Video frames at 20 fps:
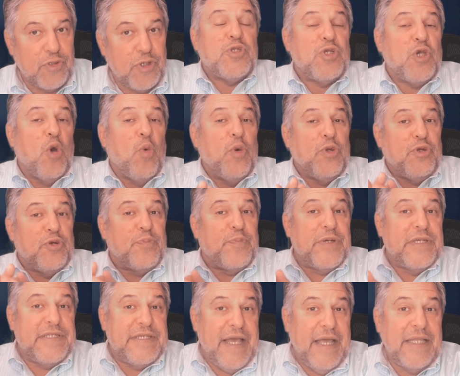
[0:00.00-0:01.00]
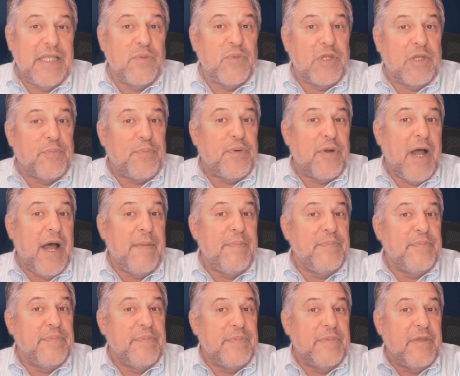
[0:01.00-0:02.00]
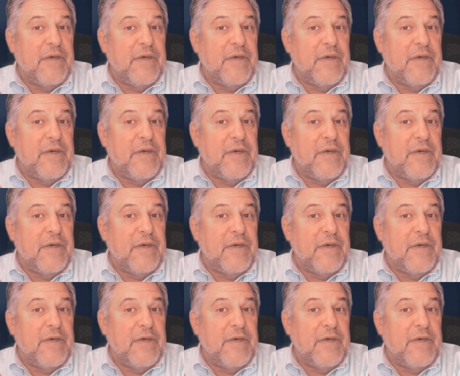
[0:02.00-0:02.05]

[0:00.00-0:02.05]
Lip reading: So when you're presented with a problem